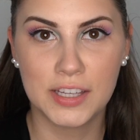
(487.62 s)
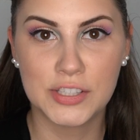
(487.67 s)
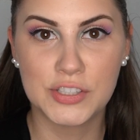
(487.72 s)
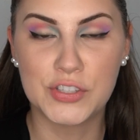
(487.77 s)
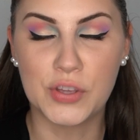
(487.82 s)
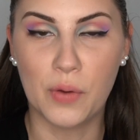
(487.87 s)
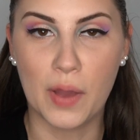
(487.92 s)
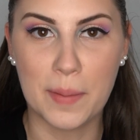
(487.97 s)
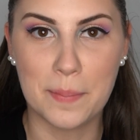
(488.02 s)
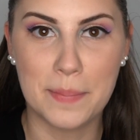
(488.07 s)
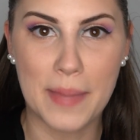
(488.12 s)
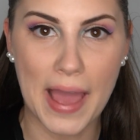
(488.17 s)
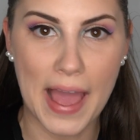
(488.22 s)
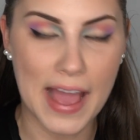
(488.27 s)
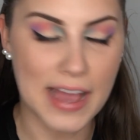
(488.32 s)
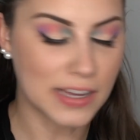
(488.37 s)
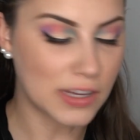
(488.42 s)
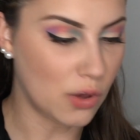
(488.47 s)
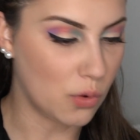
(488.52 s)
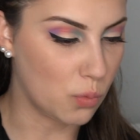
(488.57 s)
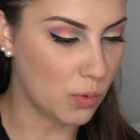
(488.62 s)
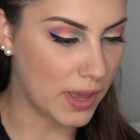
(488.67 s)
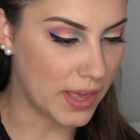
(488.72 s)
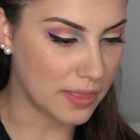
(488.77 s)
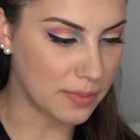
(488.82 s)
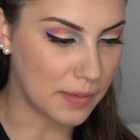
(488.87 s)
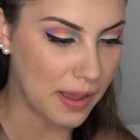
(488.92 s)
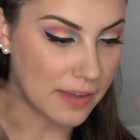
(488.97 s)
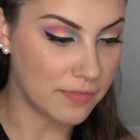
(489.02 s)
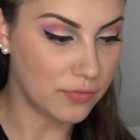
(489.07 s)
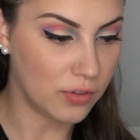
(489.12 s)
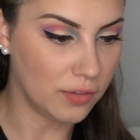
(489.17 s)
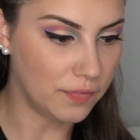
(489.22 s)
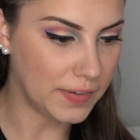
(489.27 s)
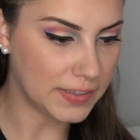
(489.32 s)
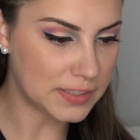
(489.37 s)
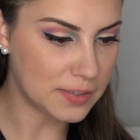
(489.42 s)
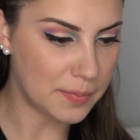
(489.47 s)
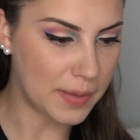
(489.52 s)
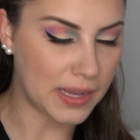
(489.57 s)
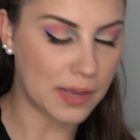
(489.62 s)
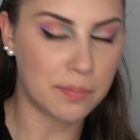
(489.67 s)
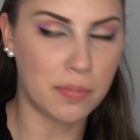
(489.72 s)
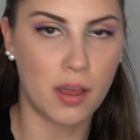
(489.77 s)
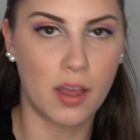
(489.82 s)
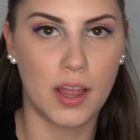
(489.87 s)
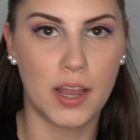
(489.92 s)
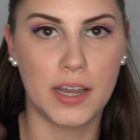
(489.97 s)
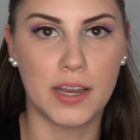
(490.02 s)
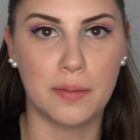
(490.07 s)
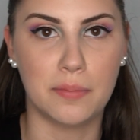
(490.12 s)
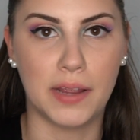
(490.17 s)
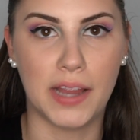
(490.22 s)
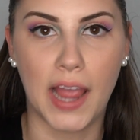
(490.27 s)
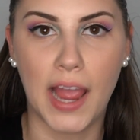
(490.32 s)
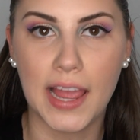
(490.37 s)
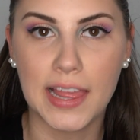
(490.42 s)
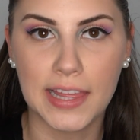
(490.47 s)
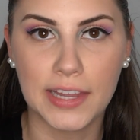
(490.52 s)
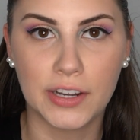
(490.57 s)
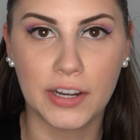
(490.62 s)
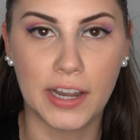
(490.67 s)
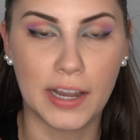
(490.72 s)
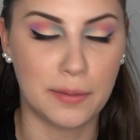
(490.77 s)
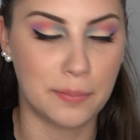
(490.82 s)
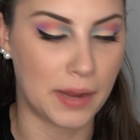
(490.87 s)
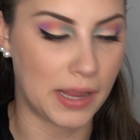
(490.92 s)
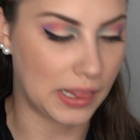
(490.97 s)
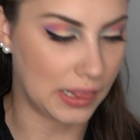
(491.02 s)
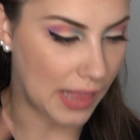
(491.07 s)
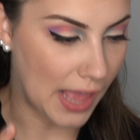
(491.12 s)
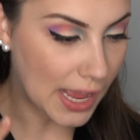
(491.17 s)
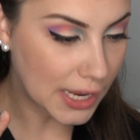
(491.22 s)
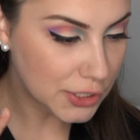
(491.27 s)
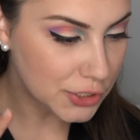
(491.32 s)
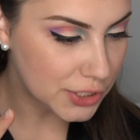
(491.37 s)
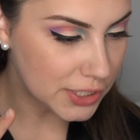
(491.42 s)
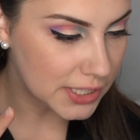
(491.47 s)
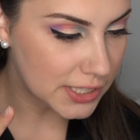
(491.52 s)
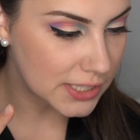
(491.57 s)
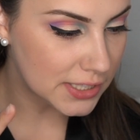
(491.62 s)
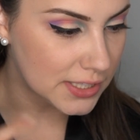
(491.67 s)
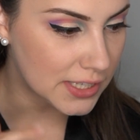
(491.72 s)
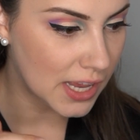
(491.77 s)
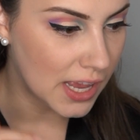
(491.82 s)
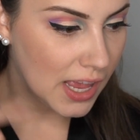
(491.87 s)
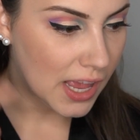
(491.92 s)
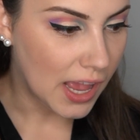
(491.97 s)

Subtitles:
So I'm back with my full face of makeup on, my eyeliner, and my lashes.